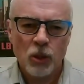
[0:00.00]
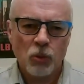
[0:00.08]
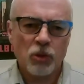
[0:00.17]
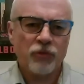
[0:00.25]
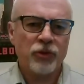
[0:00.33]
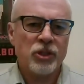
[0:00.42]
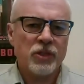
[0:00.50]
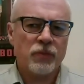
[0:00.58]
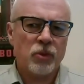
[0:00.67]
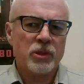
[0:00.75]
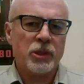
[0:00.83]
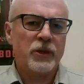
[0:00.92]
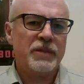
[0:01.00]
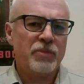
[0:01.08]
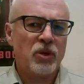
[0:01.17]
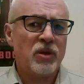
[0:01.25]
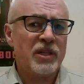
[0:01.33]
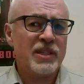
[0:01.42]
Well, first of all, the Doherty
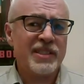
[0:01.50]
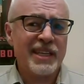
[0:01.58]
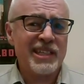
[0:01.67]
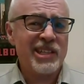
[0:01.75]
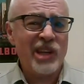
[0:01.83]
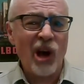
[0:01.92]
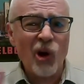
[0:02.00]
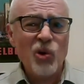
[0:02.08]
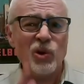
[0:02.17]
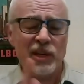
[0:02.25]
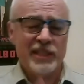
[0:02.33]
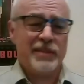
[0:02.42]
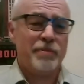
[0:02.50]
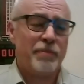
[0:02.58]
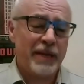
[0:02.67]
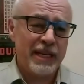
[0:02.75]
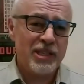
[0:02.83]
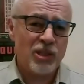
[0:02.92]
modelling is actually only
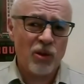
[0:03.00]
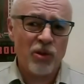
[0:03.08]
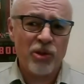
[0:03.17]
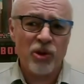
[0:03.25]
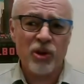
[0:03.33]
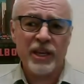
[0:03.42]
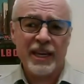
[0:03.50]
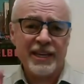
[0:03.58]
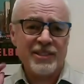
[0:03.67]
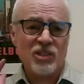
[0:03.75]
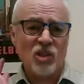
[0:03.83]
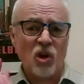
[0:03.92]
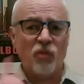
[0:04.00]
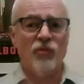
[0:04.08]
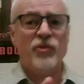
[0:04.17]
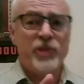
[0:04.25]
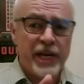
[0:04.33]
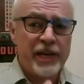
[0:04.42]
based on 30 cases on
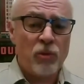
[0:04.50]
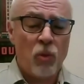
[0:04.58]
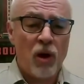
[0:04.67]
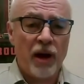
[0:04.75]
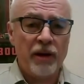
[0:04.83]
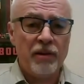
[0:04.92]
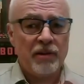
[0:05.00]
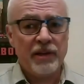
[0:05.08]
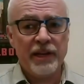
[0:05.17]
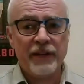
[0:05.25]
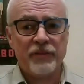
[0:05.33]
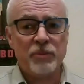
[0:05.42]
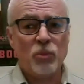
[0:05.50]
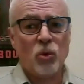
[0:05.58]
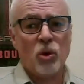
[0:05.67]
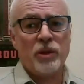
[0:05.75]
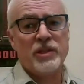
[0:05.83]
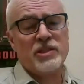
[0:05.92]
day one, nothing
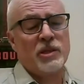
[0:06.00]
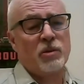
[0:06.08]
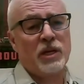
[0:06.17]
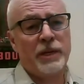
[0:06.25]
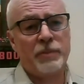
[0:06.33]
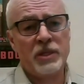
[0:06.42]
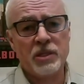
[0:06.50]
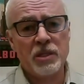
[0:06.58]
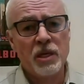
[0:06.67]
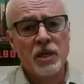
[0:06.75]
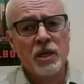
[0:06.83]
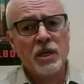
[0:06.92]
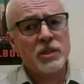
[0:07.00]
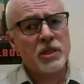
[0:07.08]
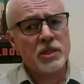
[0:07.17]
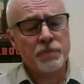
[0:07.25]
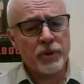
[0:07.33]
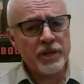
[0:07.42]
more, and then see what happens. So
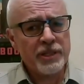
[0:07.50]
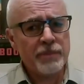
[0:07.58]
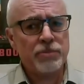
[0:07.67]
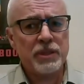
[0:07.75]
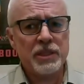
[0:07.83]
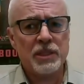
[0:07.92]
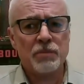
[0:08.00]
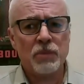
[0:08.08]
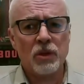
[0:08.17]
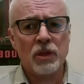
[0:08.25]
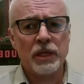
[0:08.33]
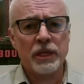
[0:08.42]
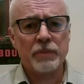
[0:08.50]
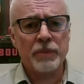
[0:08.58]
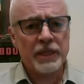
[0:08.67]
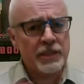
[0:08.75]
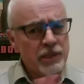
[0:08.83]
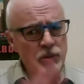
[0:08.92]
it's pretty simplistic modelling,
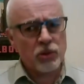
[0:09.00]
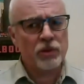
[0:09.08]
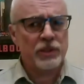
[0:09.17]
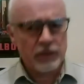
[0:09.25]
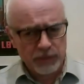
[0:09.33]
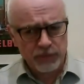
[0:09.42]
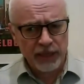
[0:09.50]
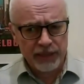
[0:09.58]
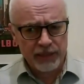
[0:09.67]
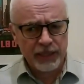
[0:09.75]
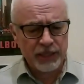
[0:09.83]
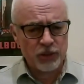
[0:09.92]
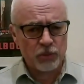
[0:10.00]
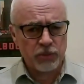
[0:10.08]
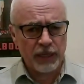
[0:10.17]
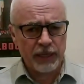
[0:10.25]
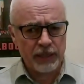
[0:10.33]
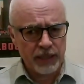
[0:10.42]
but it's still good to plan the national
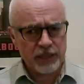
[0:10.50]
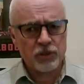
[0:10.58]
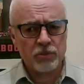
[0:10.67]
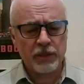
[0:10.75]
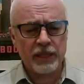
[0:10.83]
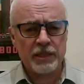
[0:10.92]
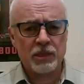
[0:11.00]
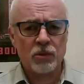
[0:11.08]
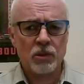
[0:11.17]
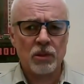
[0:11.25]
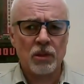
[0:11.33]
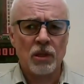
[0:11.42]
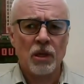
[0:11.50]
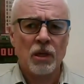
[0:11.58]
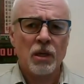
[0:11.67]
plan. The national plan is still good.